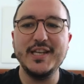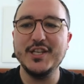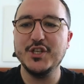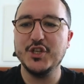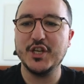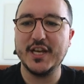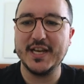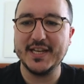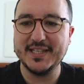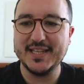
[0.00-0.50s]

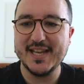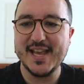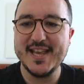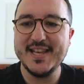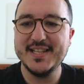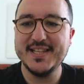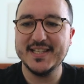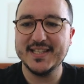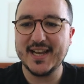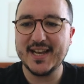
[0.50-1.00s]
inject
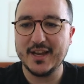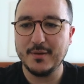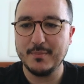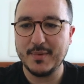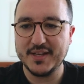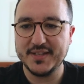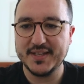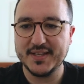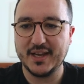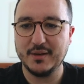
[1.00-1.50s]
inside
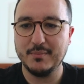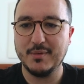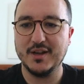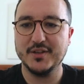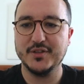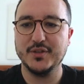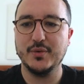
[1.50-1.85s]
my sidebar.